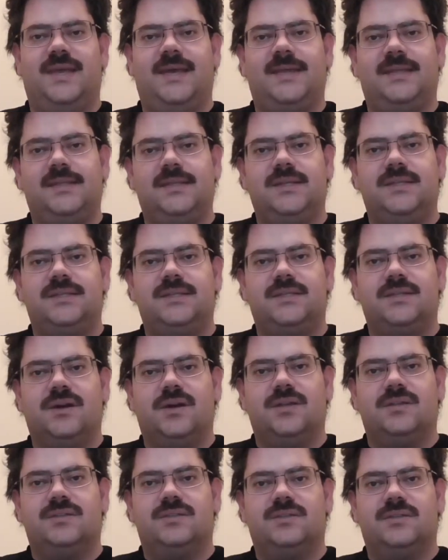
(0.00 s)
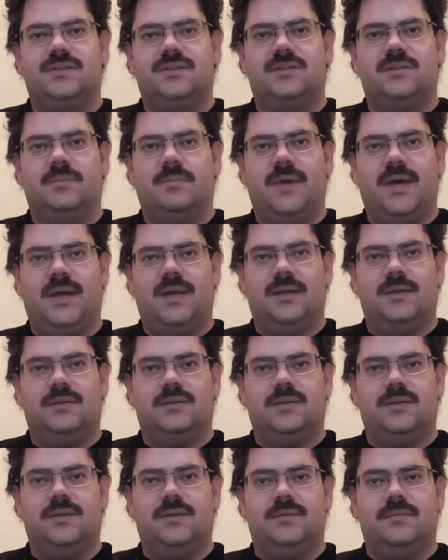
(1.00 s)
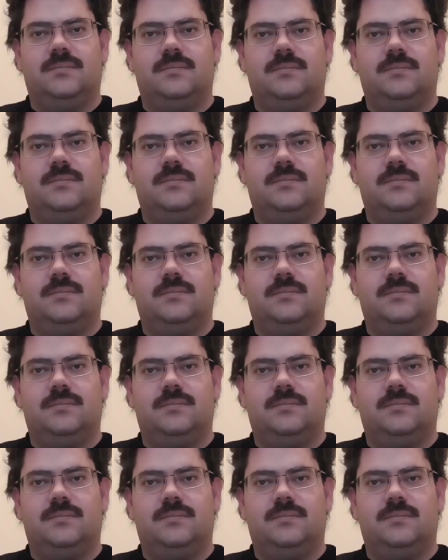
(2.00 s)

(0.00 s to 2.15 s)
at least not systematically.